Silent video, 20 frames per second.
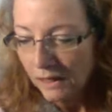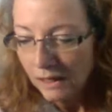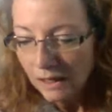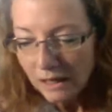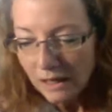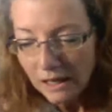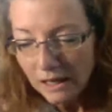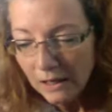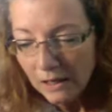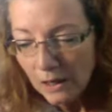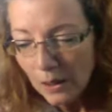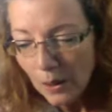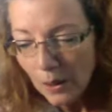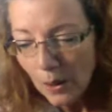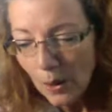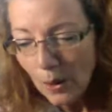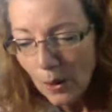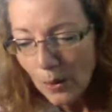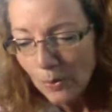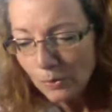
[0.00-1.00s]
Hang
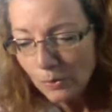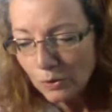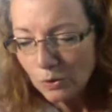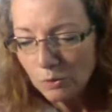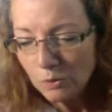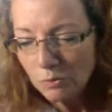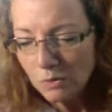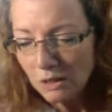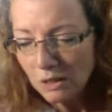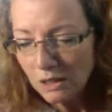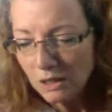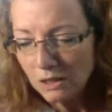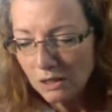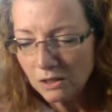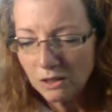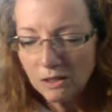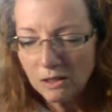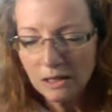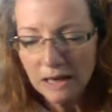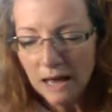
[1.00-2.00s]
on to me
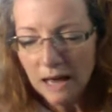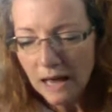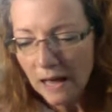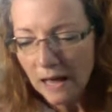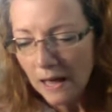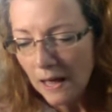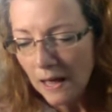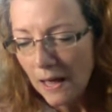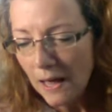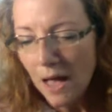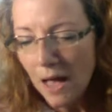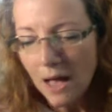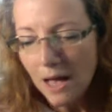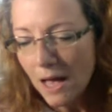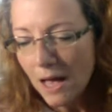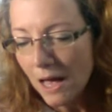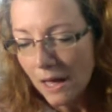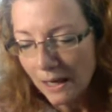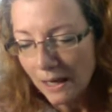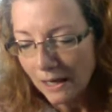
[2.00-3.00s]

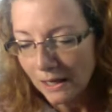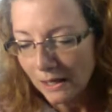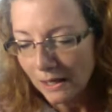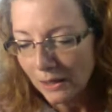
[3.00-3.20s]
tonight.